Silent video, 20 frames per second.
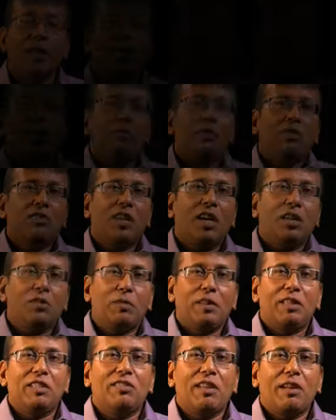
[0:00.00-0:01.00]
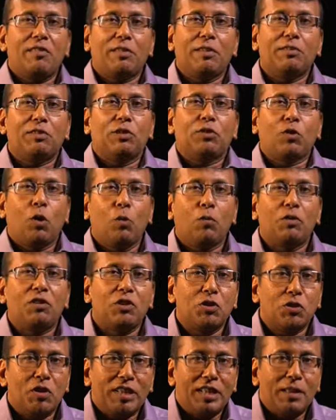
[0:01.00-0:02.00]
When we start with these narratives, it's always
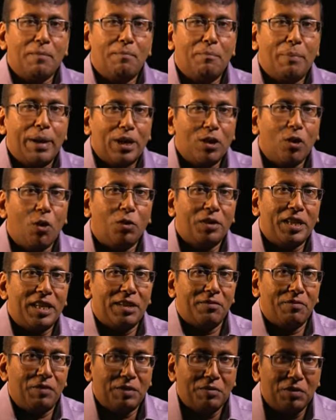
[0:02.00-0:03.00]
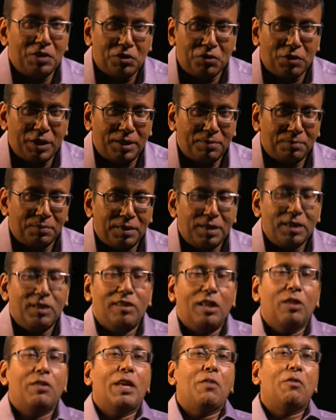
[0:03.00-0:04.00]
usually the Bengal Native Infantry.
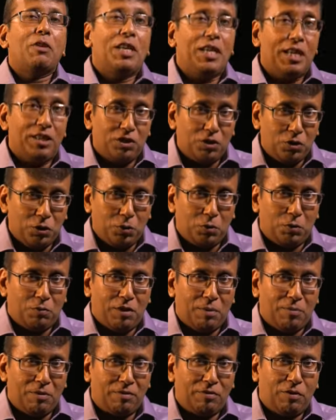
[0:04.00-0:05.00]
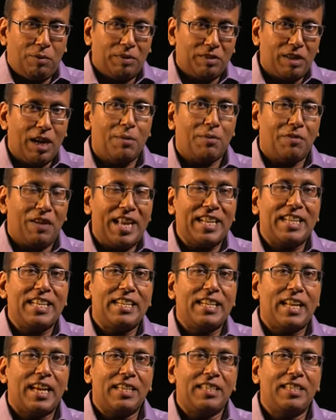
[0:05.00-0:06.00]
Now, they were here too, from the time of
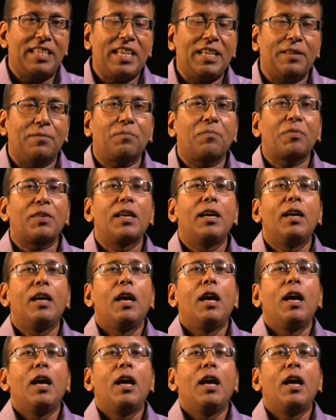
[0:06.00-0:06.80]
1819.